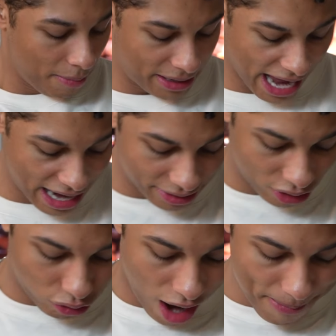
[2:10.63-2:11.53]
But again, it's a
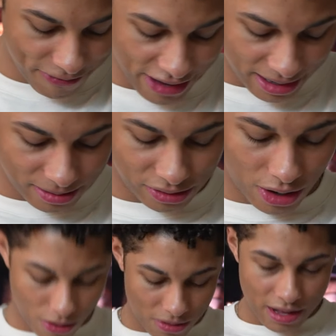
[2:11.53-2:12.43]
crop fit,
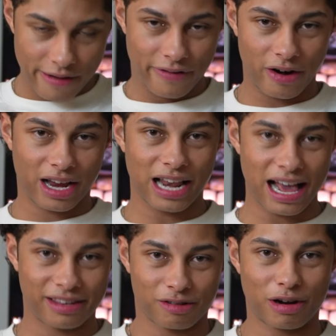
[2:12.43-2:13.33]
so very
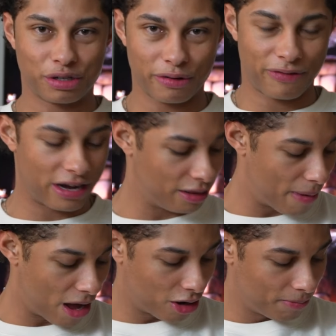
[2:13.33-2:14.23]
classic retro fit at the
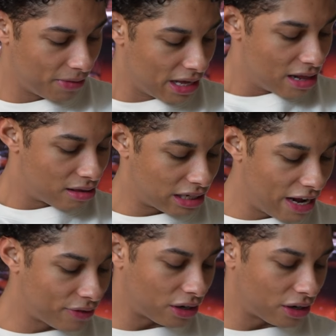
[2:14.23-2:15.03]
bottom. Sleeves